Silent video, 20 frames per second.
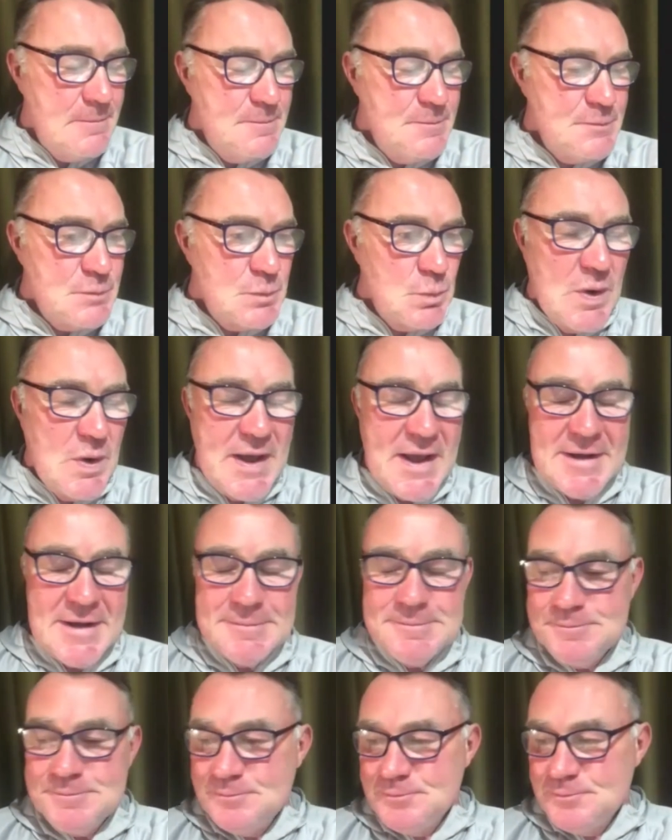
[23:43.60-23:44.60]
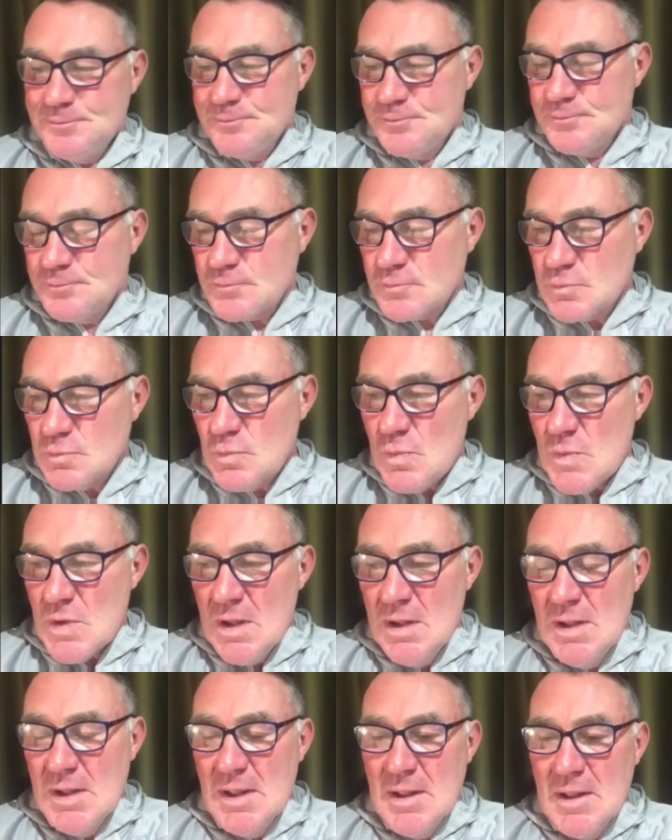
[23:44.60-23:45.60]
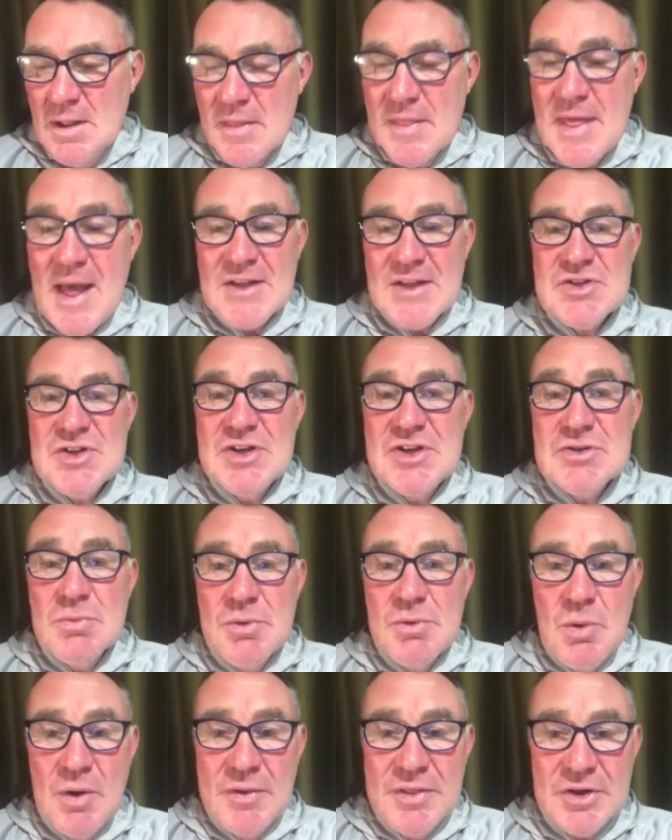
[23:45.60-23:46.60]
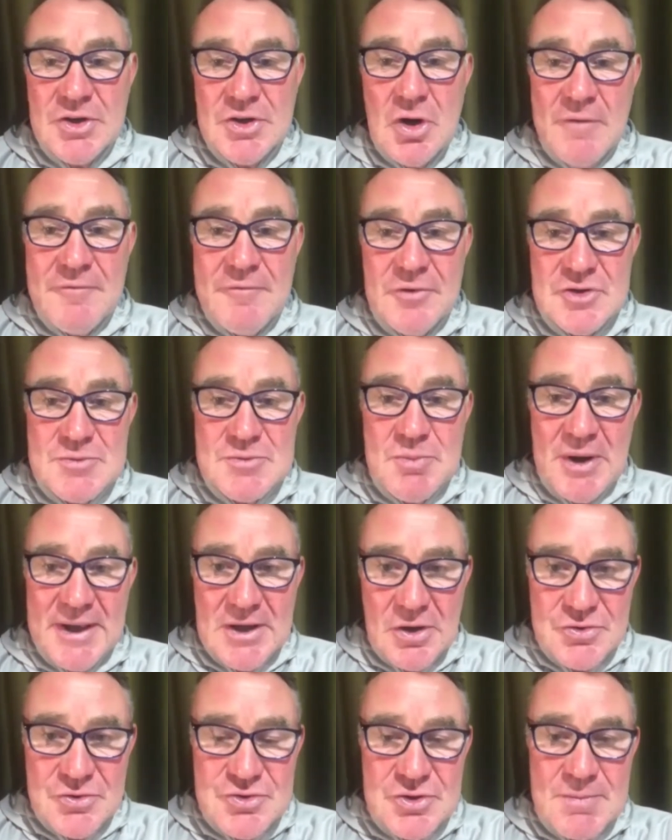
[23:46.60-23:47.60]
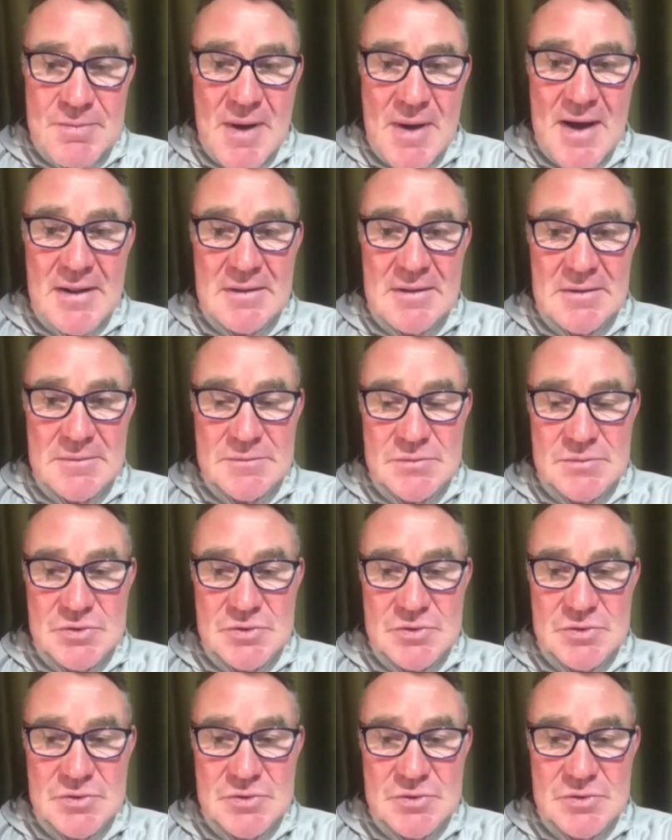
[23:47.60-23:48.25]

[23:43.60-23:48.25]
Where that season we won the conference by a country mile,